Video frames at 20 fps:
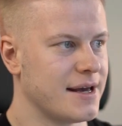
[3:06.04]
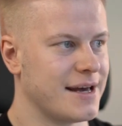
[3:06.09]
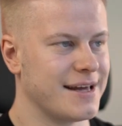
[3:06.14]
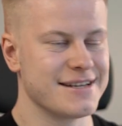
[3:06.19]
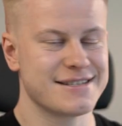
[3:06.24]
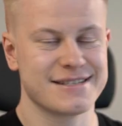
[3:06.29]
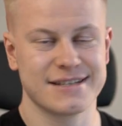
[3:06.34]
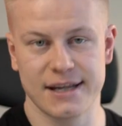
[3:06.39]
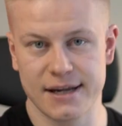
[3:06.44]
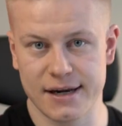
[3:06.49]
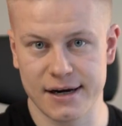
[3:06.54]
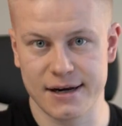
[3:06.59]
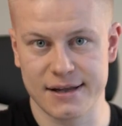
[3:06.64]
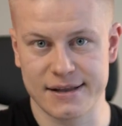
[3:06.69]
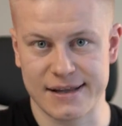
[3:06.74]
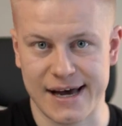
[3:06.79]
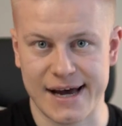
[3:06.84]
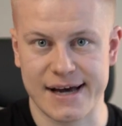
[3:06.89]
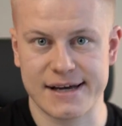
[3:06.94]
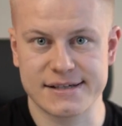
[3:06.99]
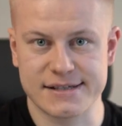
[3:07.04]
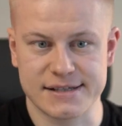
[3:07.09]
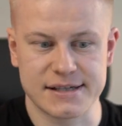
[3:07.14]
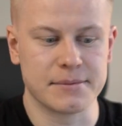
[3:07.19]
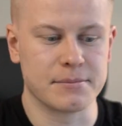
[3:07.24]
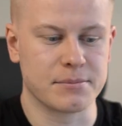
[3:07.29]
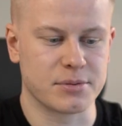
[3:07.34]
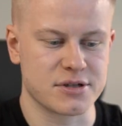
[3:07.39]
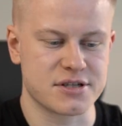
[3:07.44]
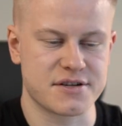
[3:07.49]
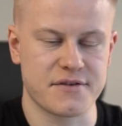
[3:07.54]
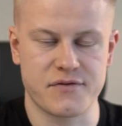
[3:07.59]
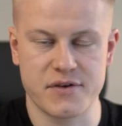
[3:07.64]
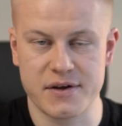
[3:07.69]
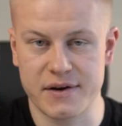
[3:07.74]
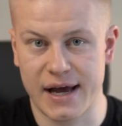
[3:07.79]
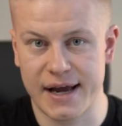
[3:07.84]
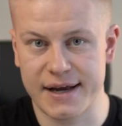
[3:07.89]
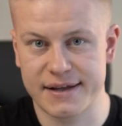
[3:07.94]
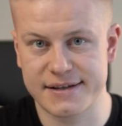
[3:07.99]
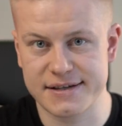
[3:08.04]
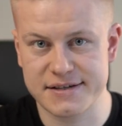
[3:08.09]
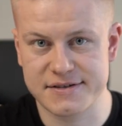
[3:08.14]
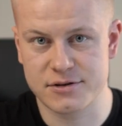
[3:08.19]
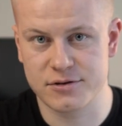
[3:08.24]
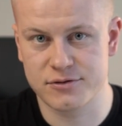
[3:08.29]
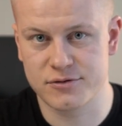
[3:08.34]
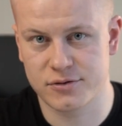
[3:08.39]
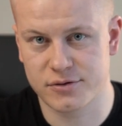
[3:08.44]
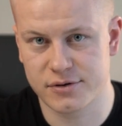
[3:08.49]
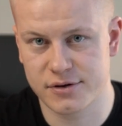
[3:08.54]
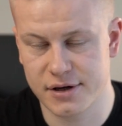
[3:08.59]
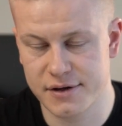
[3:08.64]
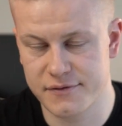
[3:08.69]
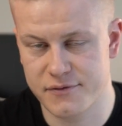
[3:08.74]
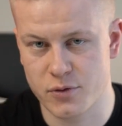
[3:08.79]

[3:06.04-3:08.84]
And it's literally that simple. So if you like this tutorial,